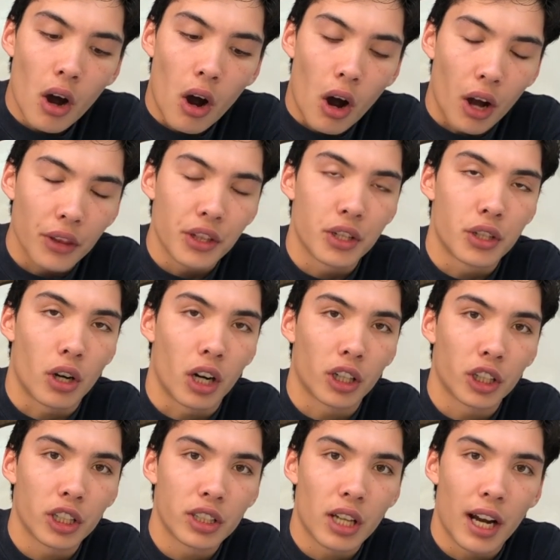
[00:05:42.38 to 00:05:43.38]
on the
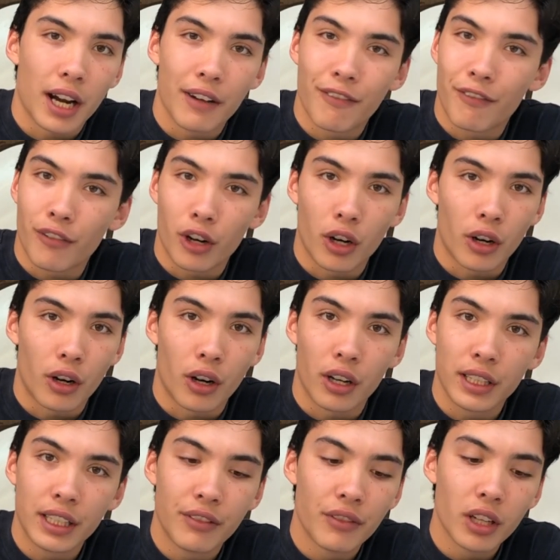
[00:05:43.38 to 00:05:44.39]
darker side
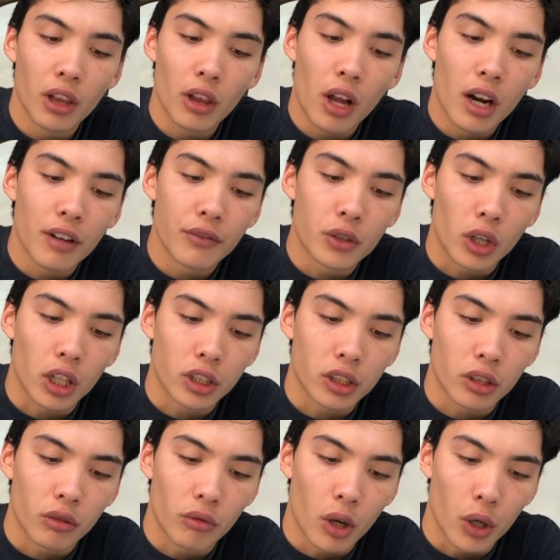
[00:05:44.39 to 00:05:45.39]
for even a lot of
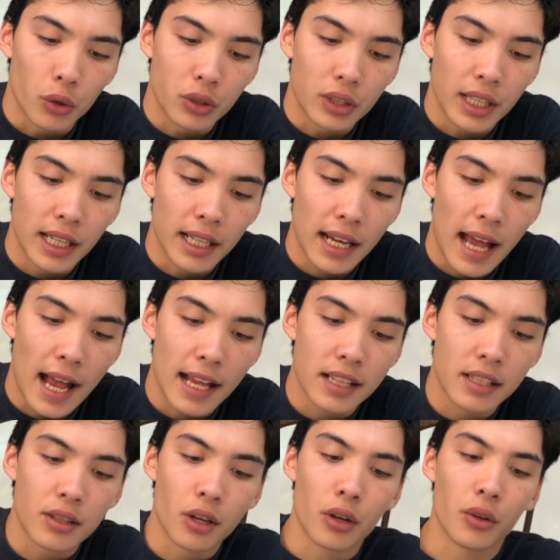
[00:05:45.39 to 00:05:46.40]
darker roast. It
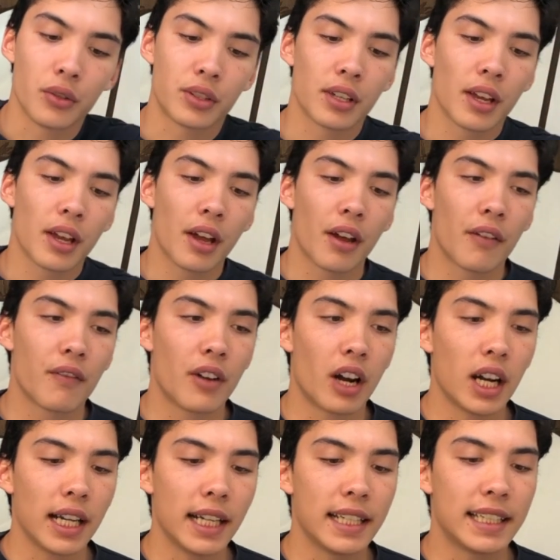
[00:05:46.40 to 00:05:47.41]
has those
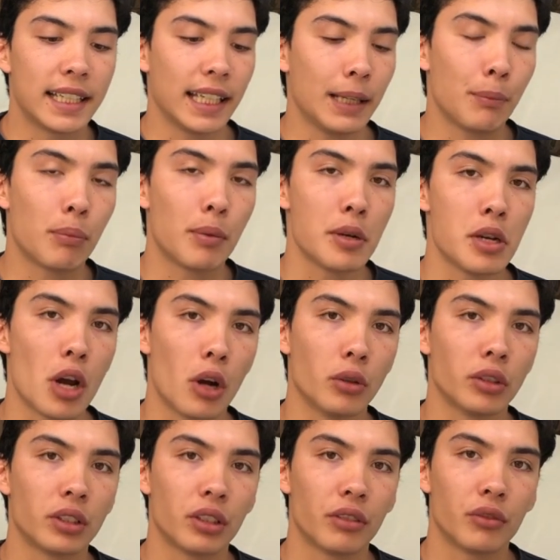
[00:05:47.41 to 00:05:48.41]
very deep
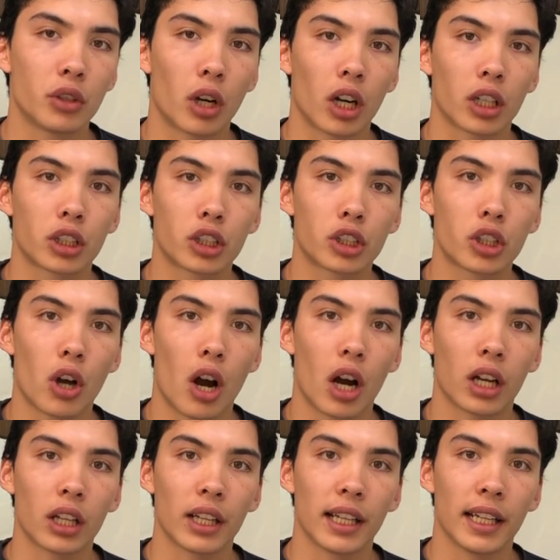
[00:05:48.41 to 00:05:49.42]
notes of dark
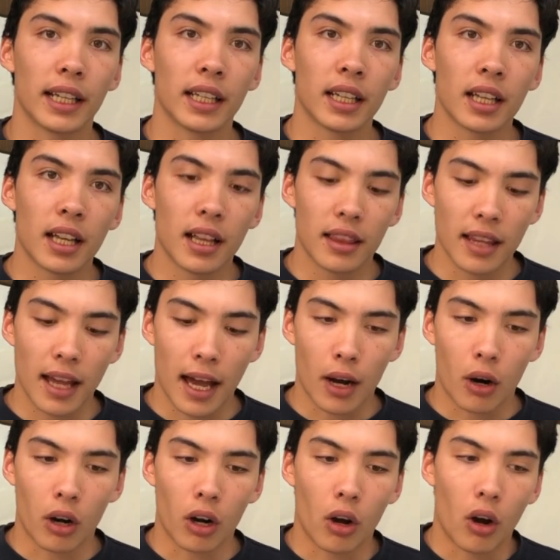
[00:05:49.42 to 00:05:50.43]
chocolate
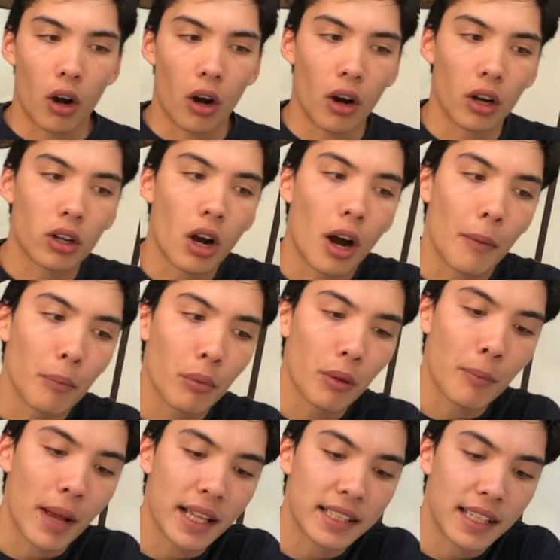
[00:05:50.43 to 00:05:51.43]
that are all
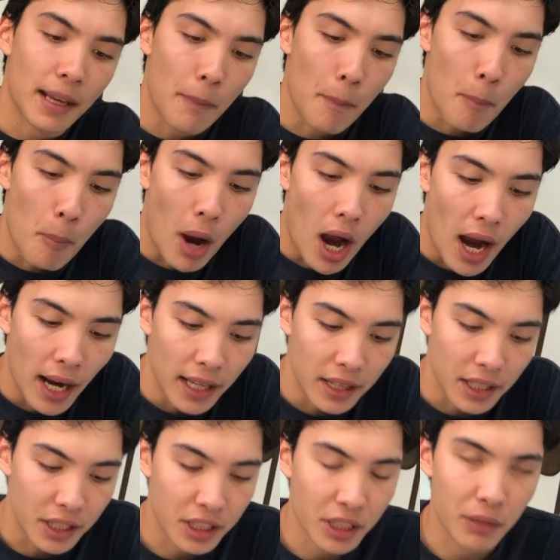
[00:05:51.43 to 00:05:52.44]
complemented by
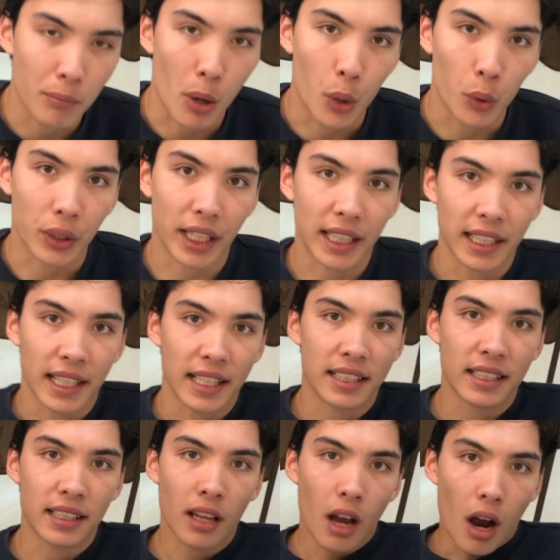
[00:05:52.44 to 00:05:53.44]
the
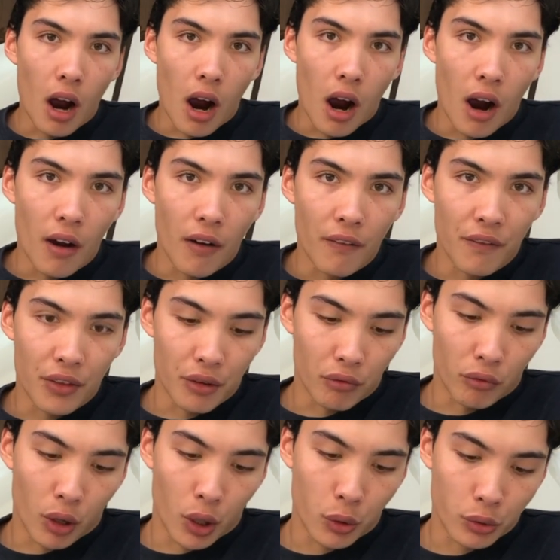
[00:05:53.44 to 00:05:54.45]
smokiness of the
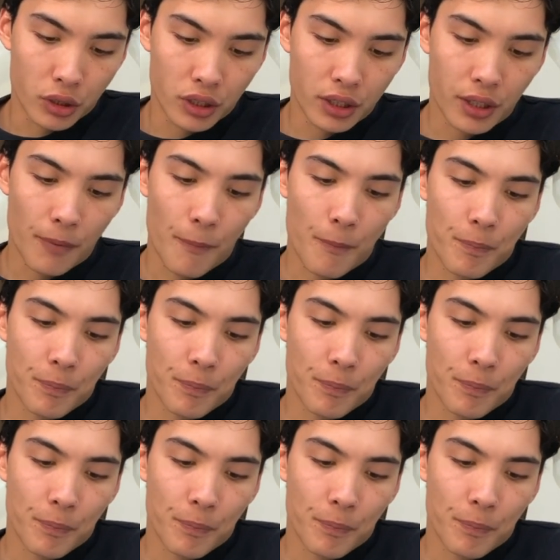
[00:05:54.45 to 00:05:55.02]
roast.